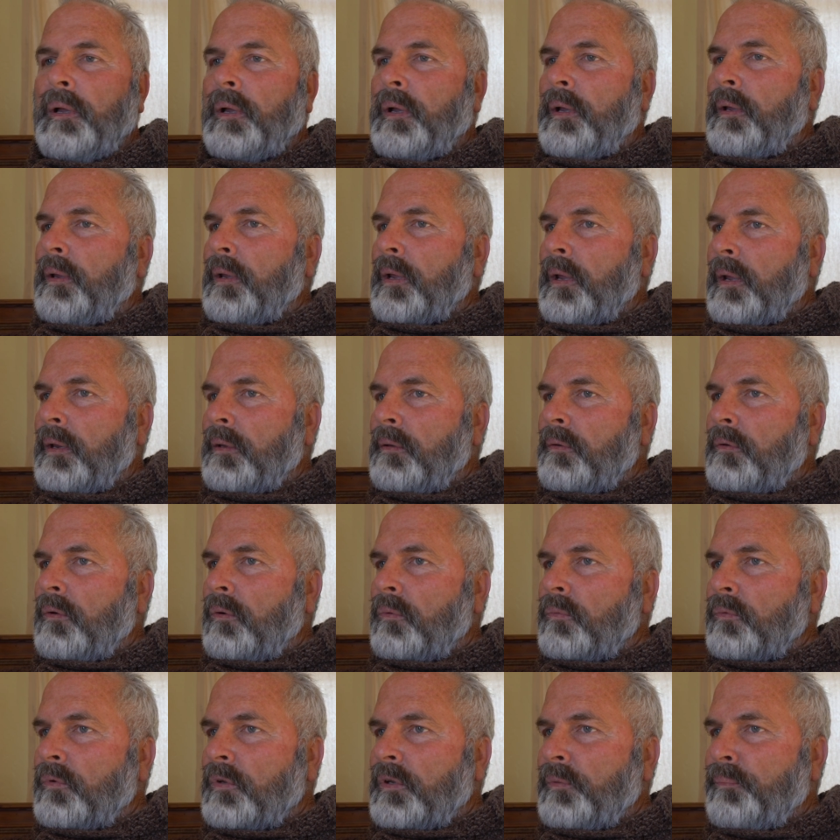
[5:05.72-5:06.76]
I
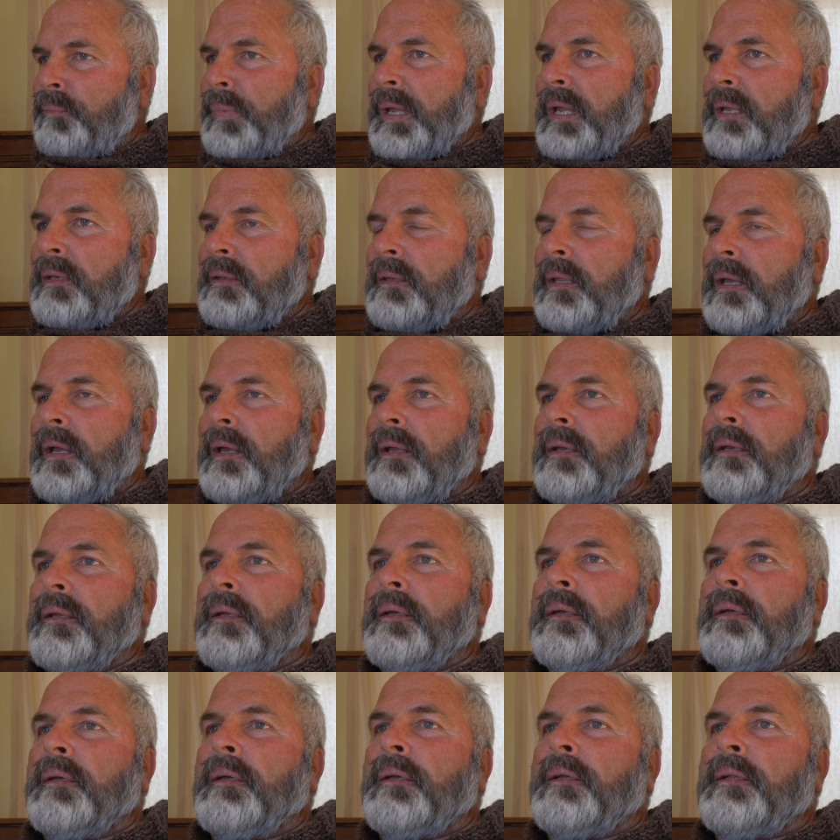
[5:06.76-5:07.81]
don't debate that.
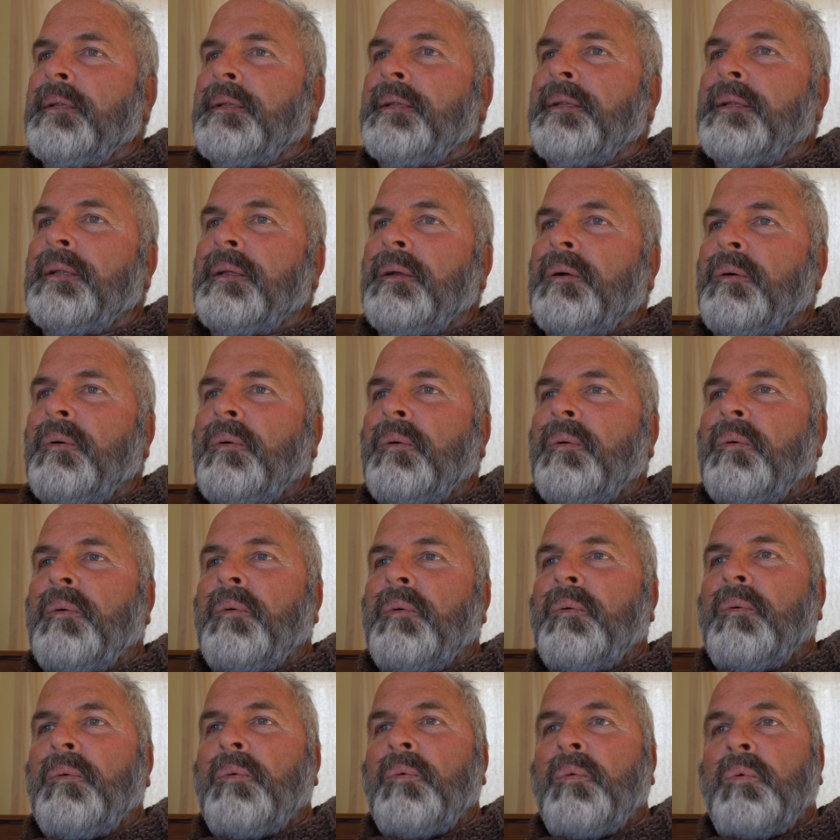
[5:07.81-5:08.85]

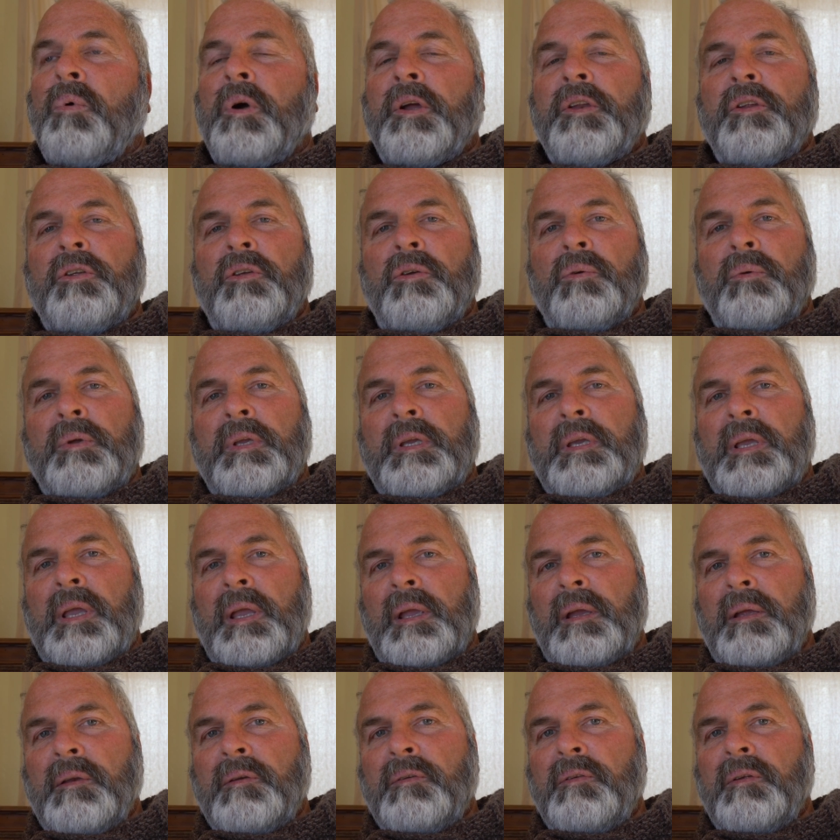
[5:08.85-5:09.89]
What you
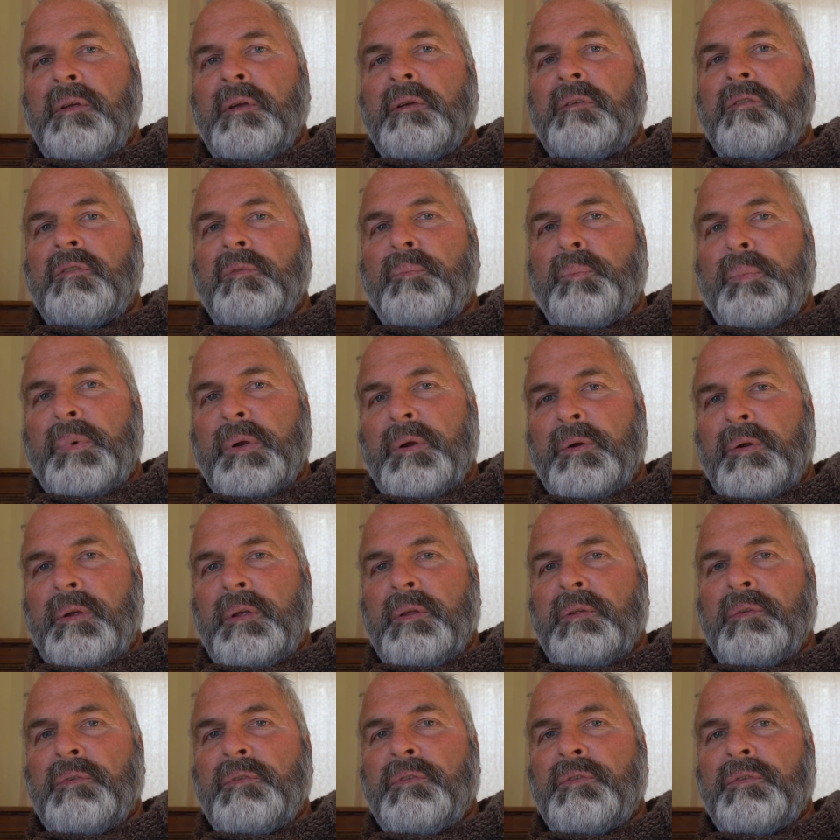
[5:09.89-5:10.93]
can't
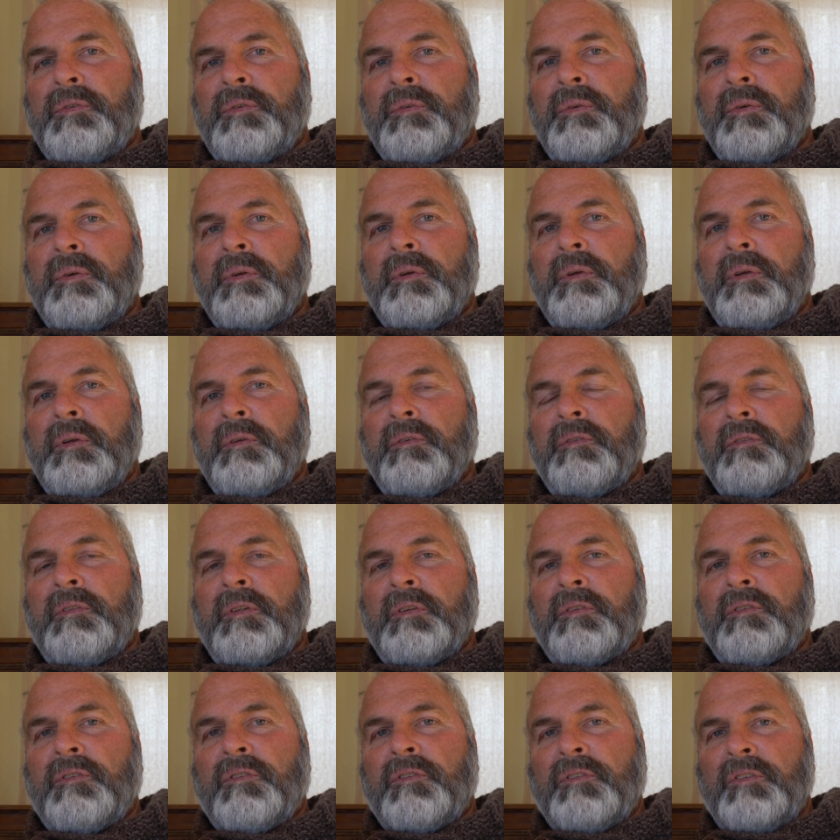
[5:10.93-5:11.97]
experience is the
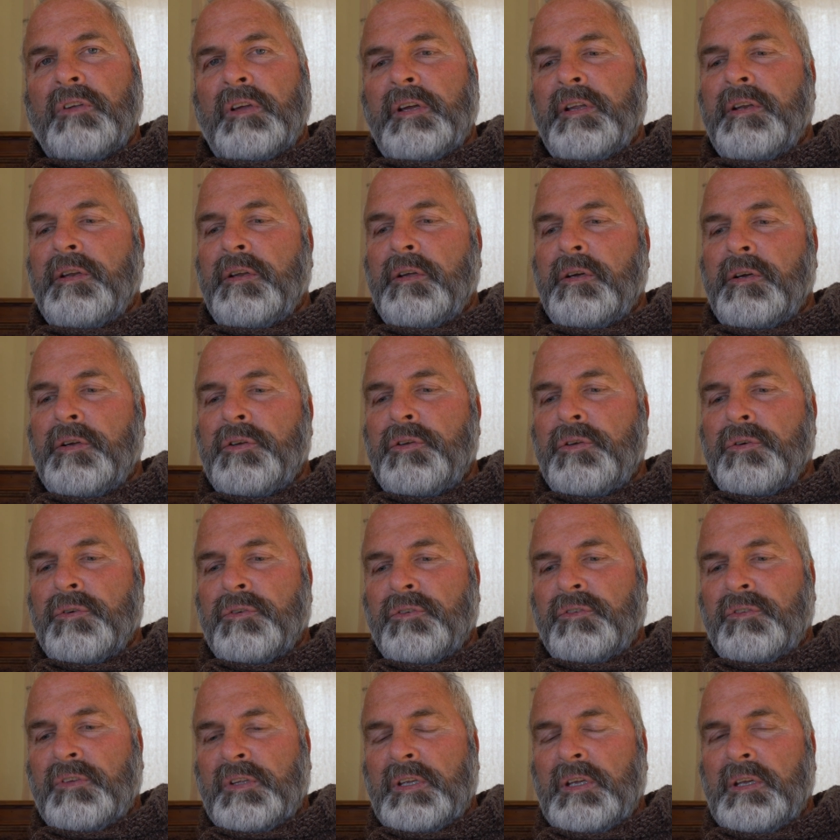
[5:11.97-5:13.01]
sun on your
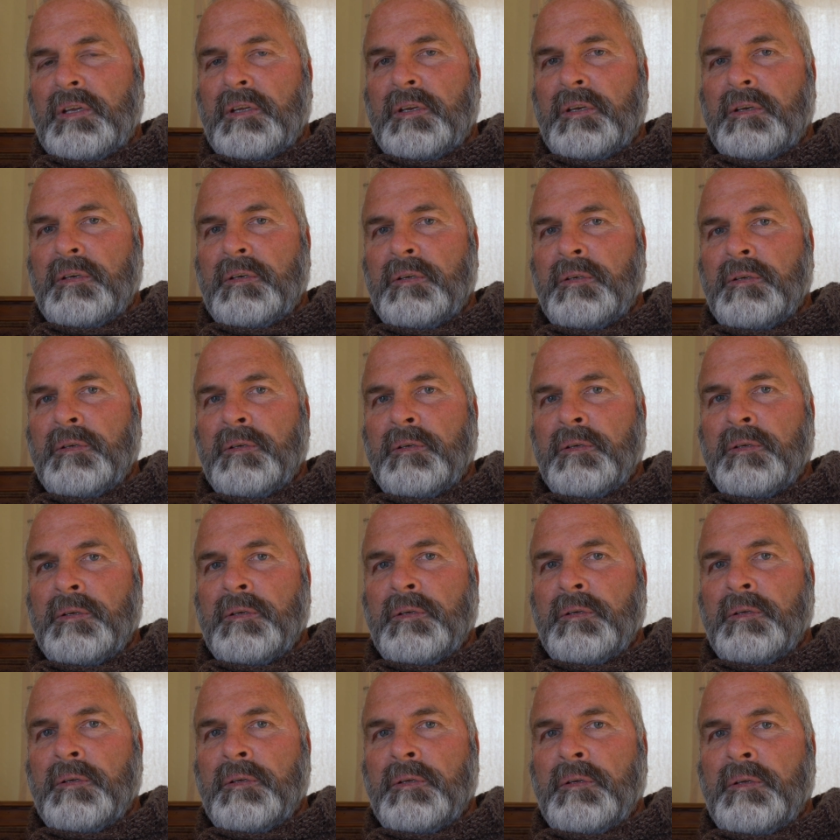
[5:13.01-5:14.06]
skin,
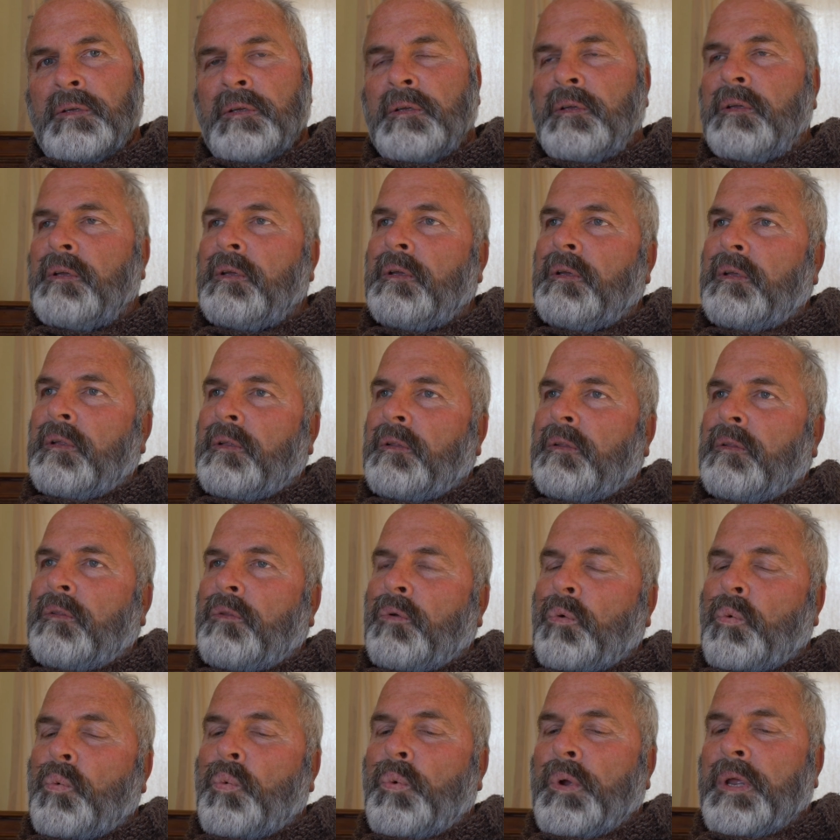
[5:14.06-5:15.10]

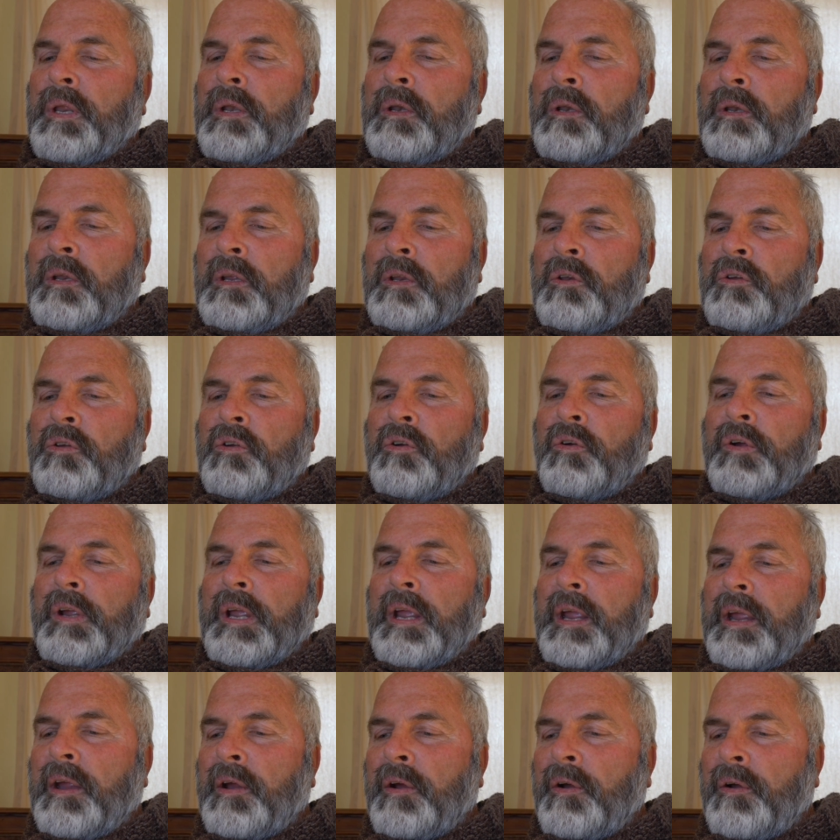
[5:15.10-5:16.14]
the wind in your
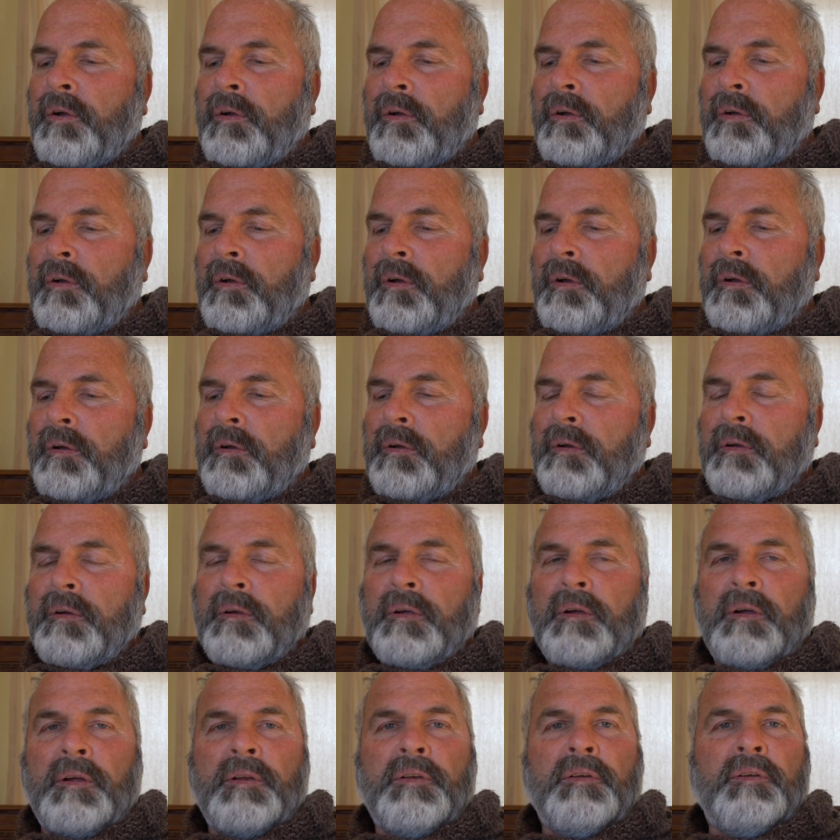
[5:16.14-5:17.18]
hair,
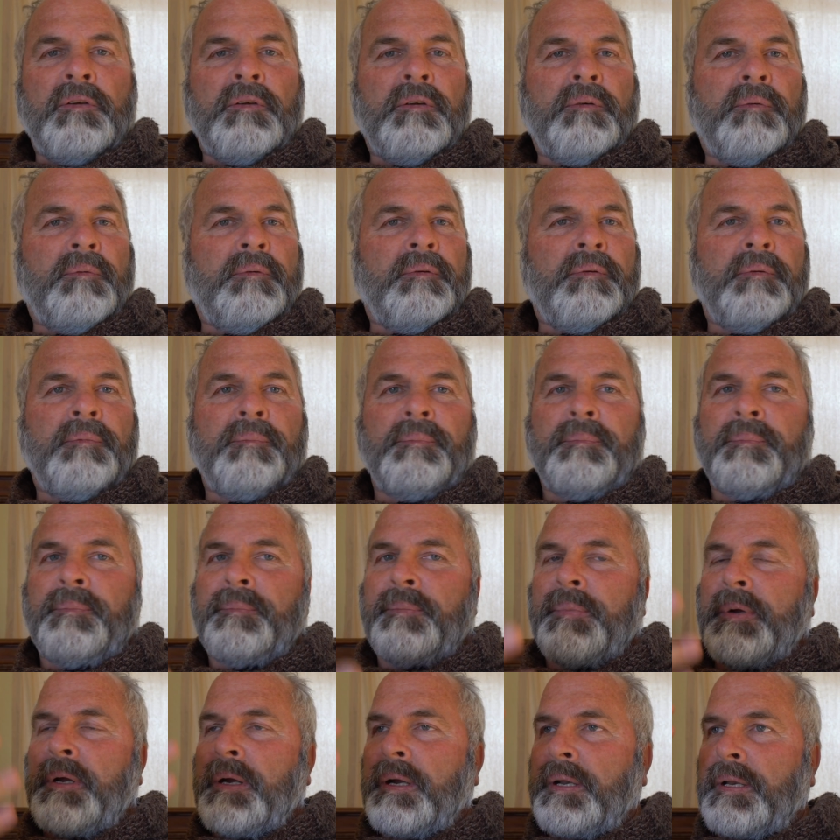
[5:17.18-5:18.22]
on your
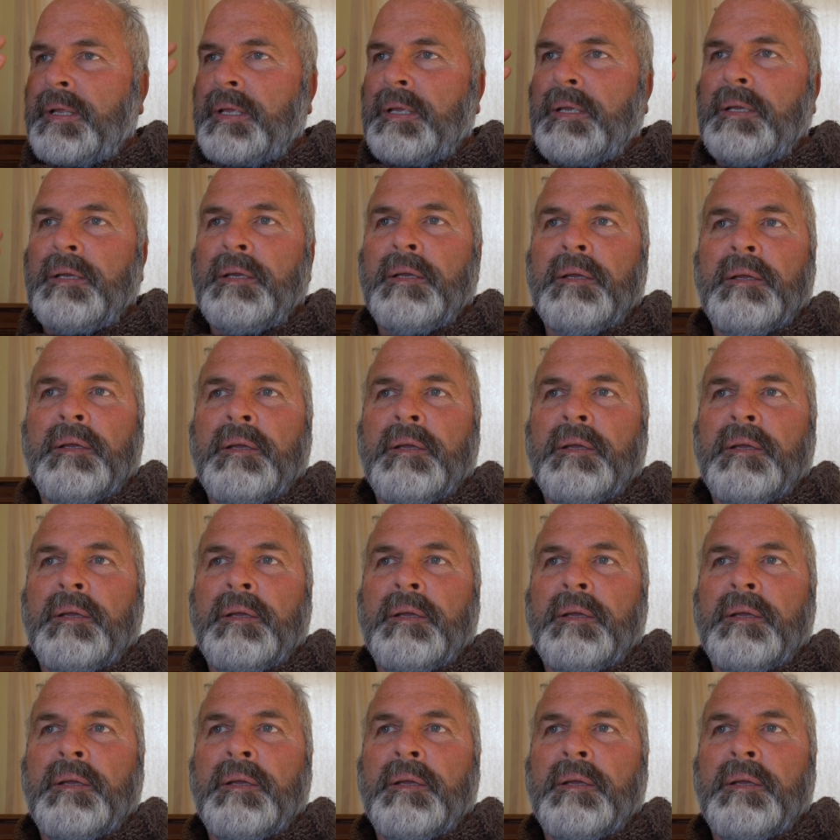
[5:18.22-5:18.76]
body,